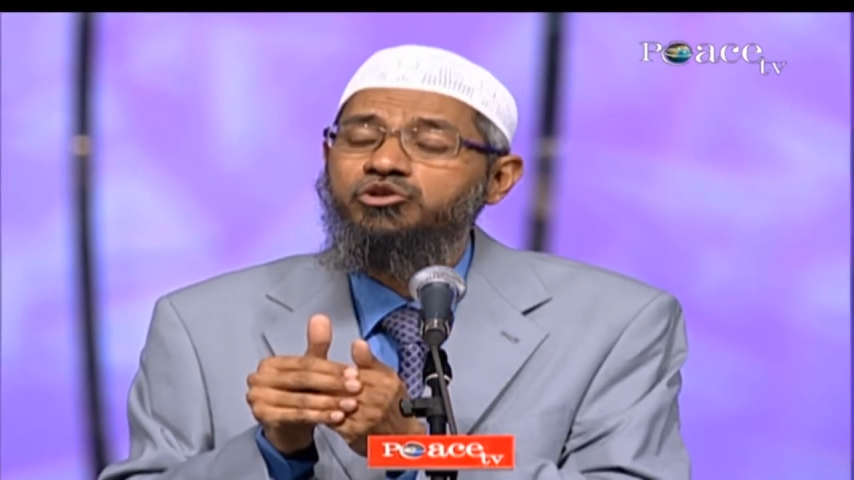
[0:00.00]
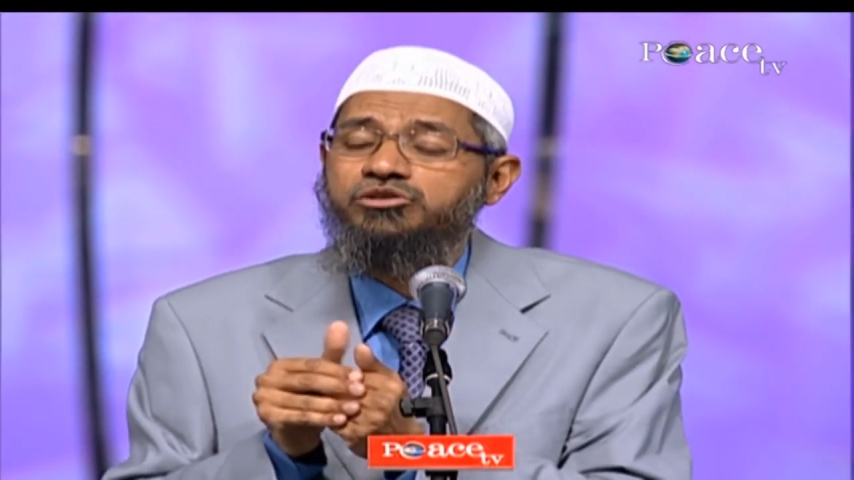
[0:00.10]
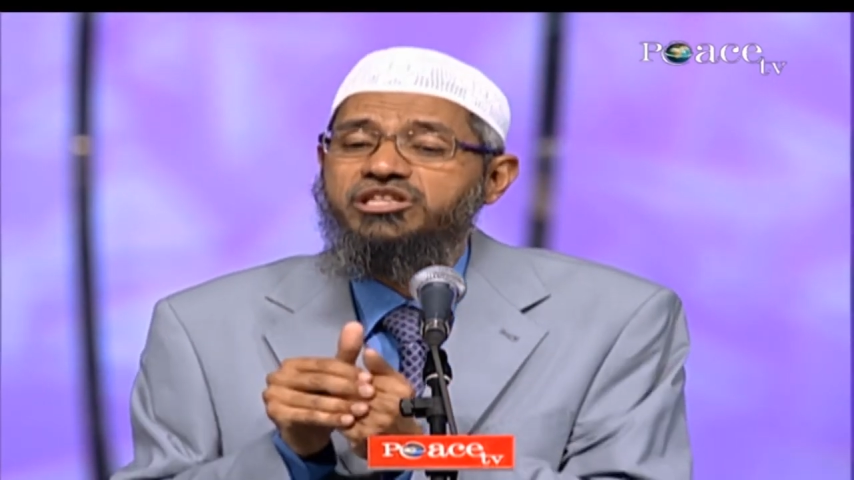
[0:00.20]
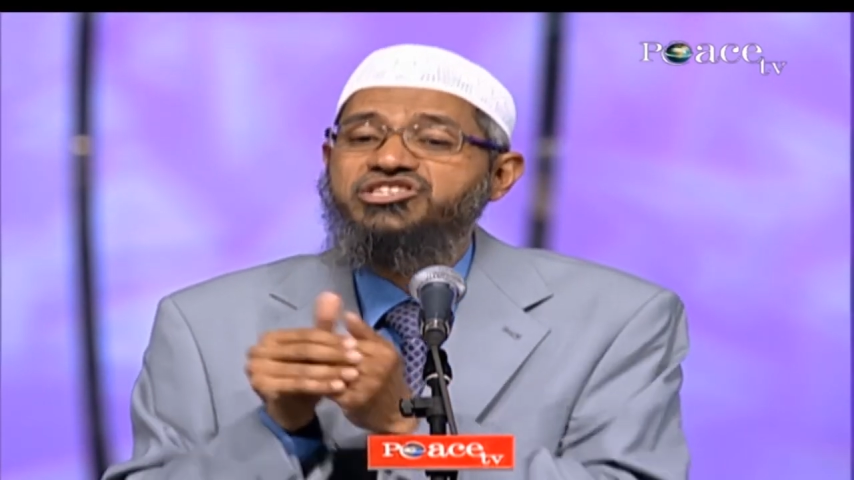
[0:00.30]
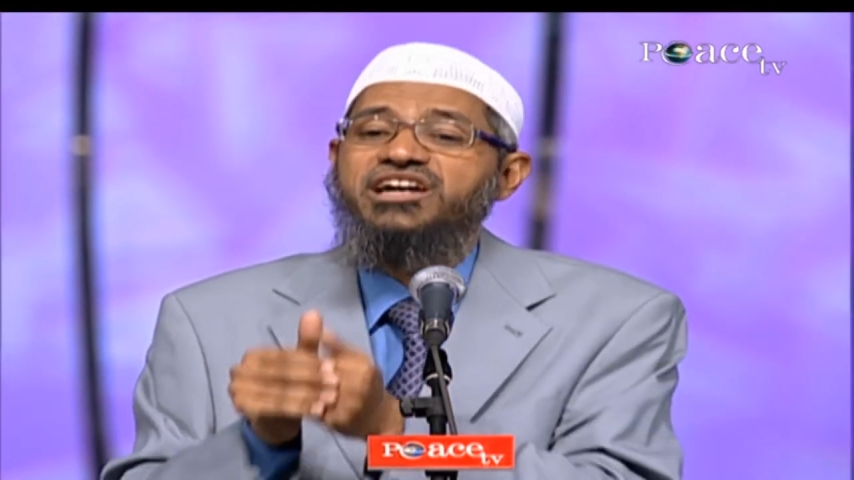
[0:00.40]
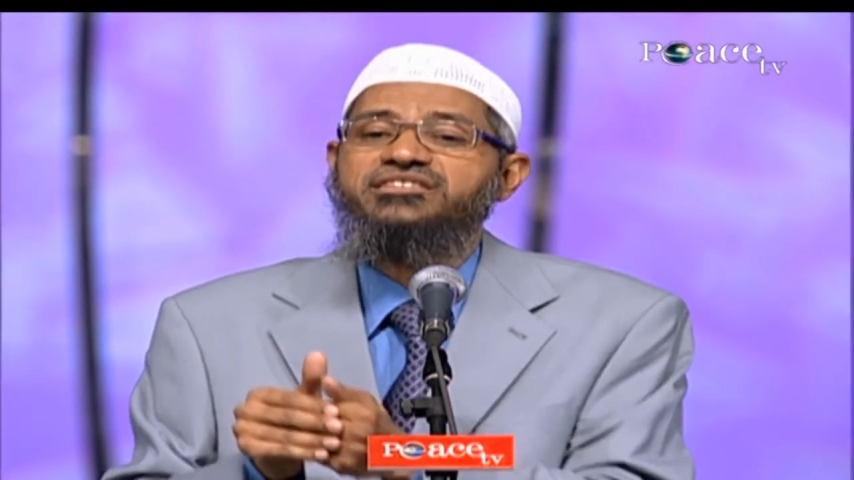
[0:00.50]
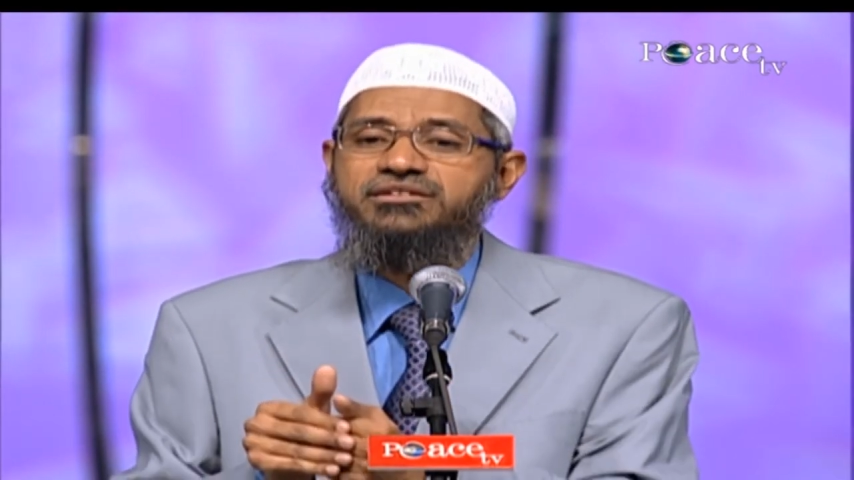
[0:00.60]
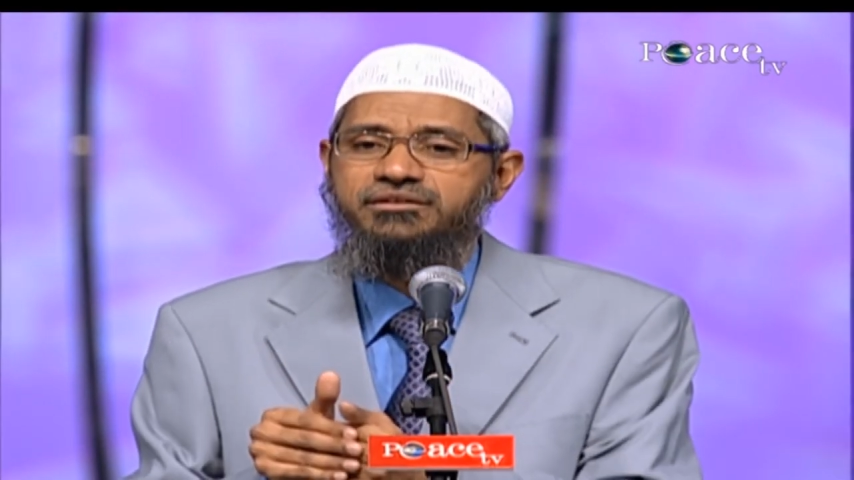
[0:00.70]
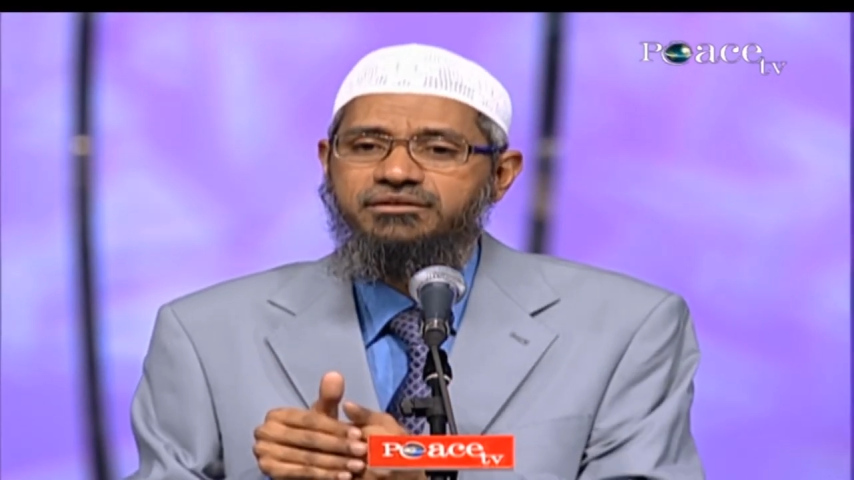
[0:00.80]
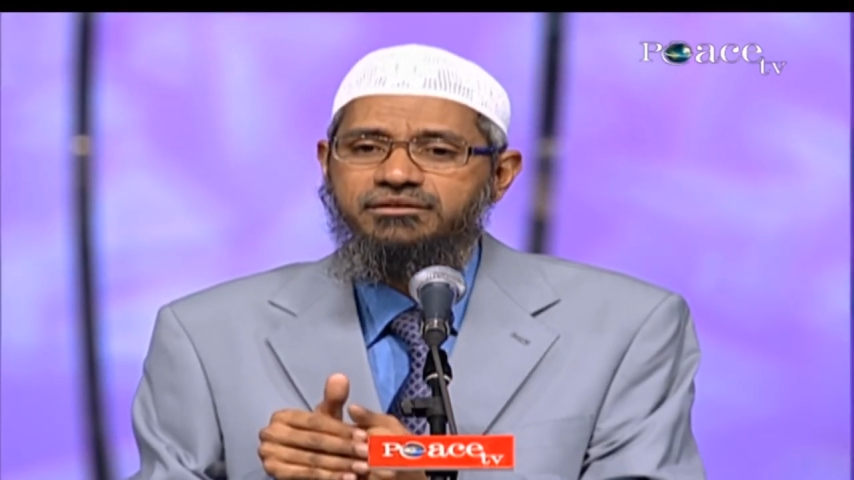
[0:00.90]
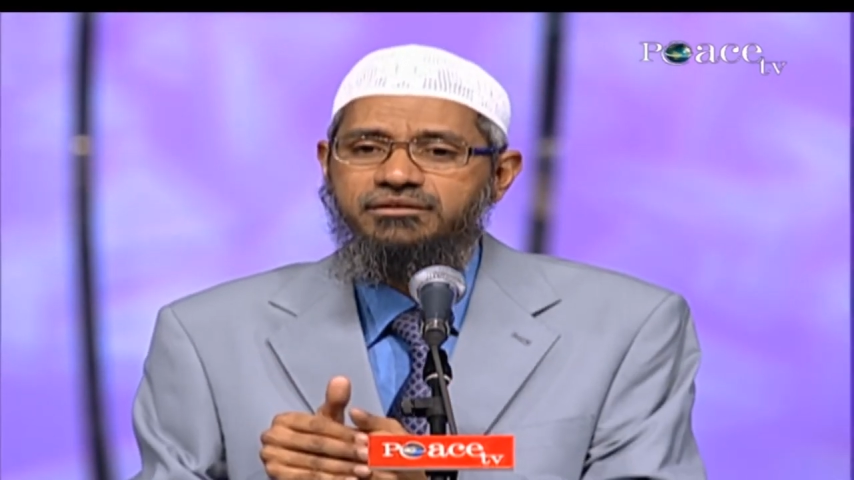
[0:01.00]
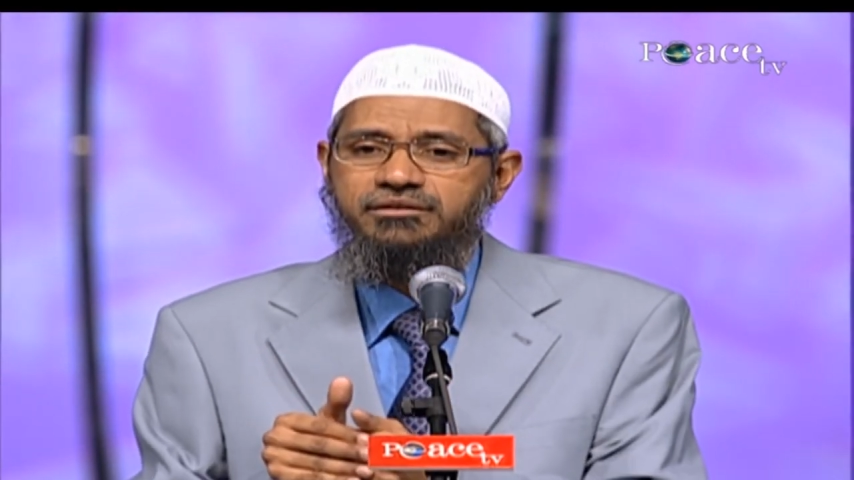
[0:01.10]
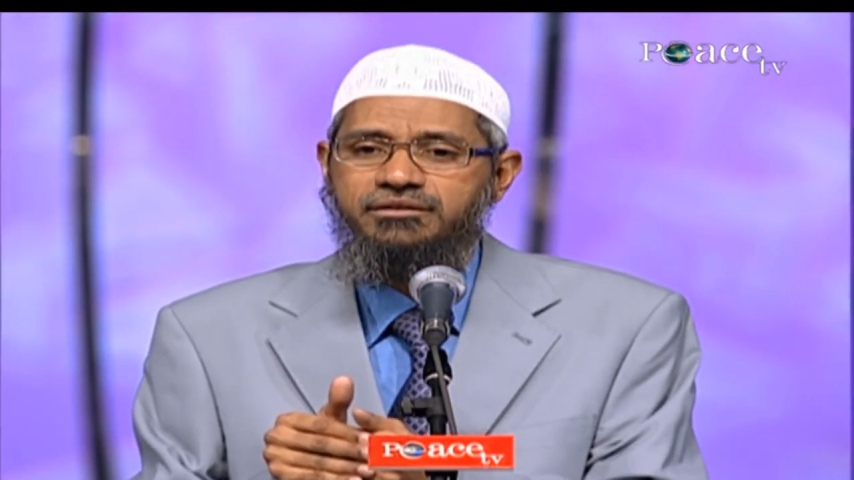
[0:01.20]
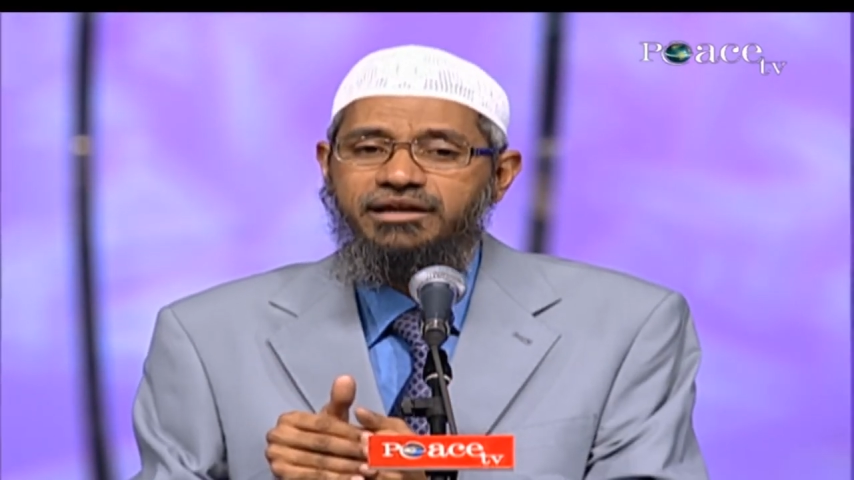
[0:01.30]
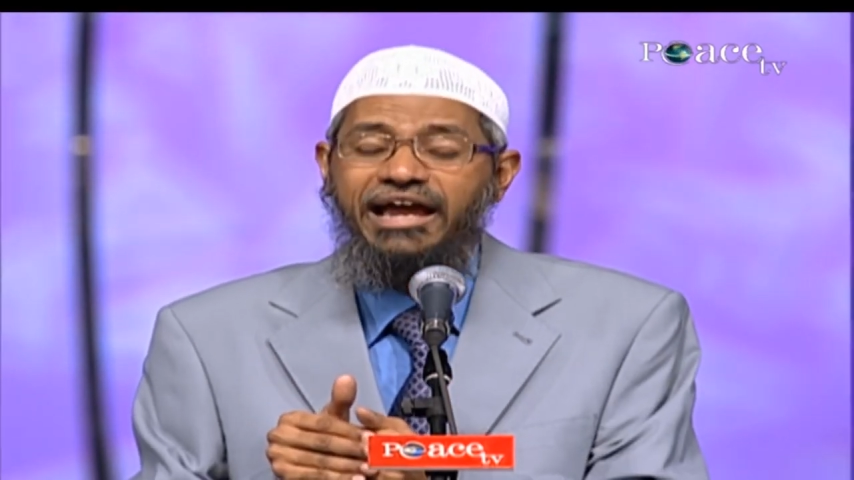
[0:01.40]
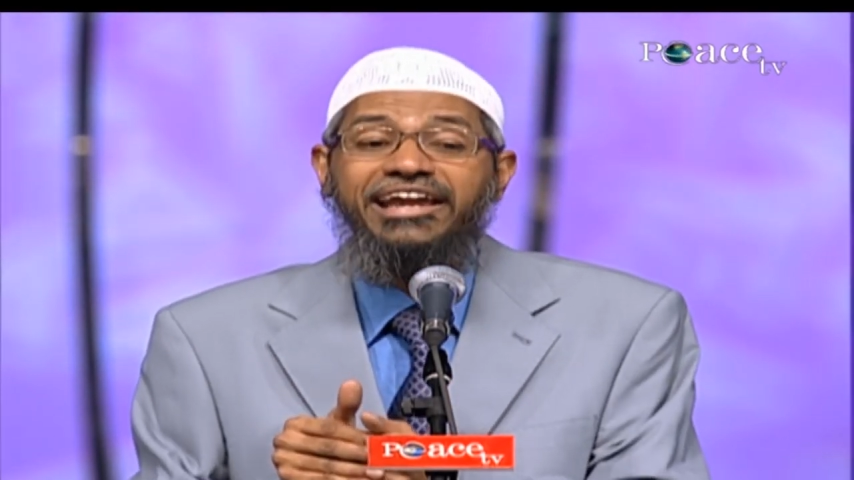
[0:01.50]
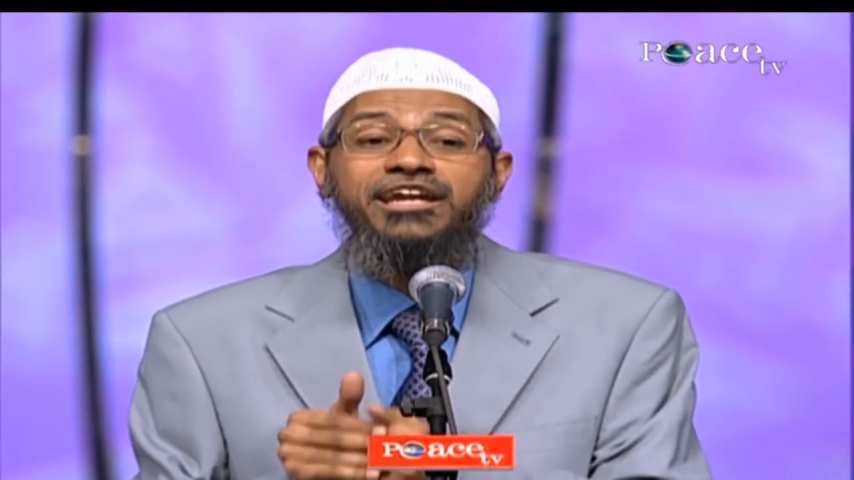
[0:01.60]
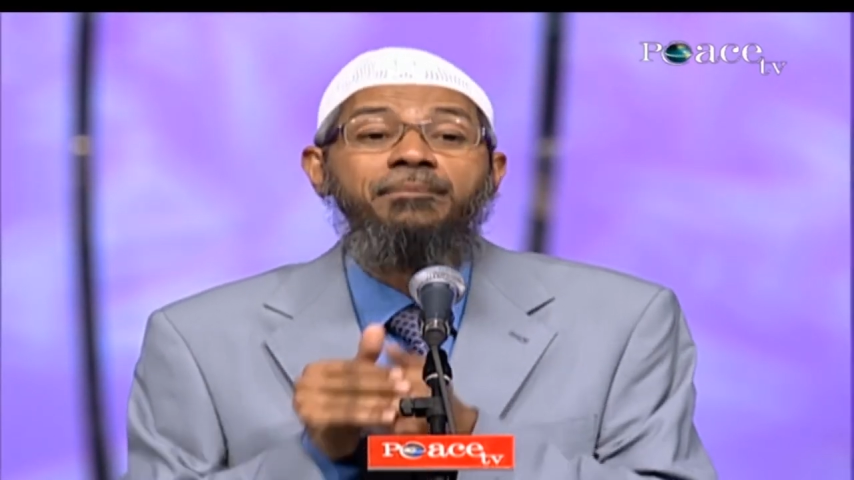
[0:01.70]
to the judge and